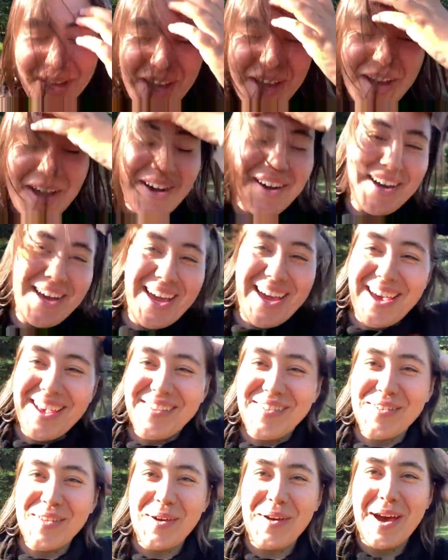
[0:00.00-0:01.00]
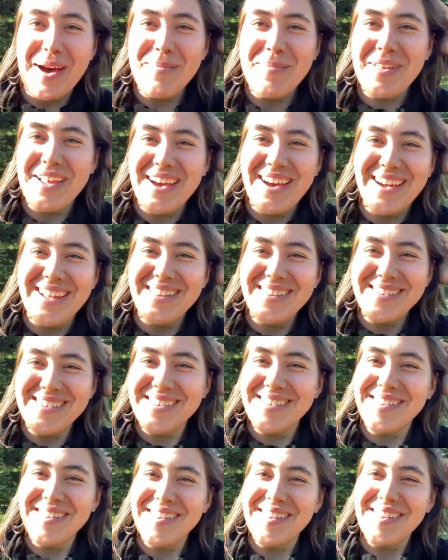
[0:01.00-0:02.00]
Okay, so I'm not
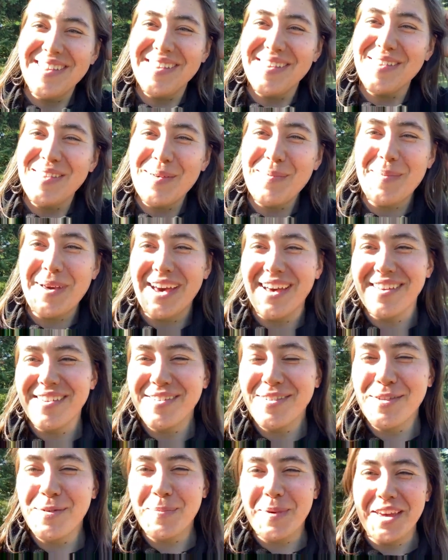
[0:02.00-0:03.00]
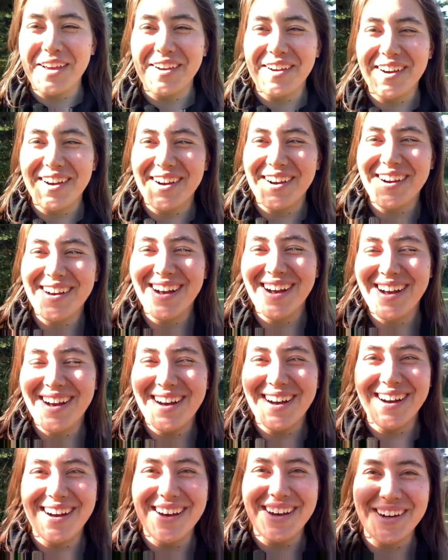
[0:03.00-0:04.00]
the best speaker.
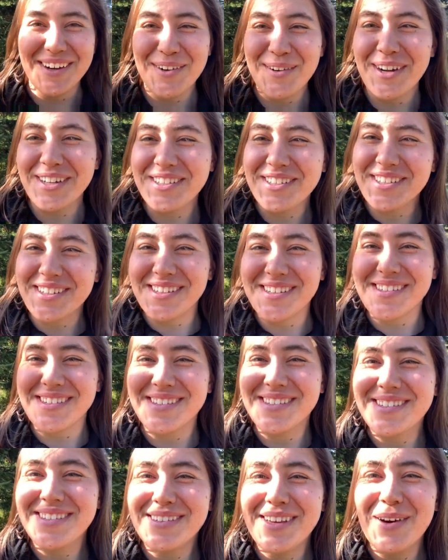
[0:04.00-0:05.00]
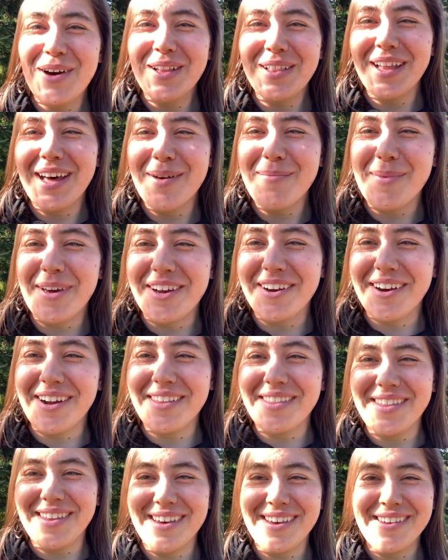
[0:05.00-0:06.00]
Crunch is a lot better
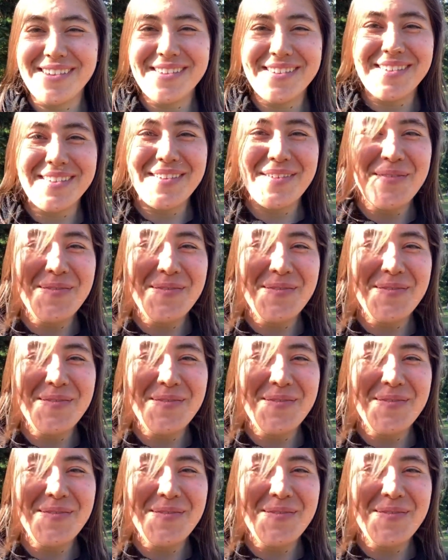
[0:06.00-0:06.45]
at this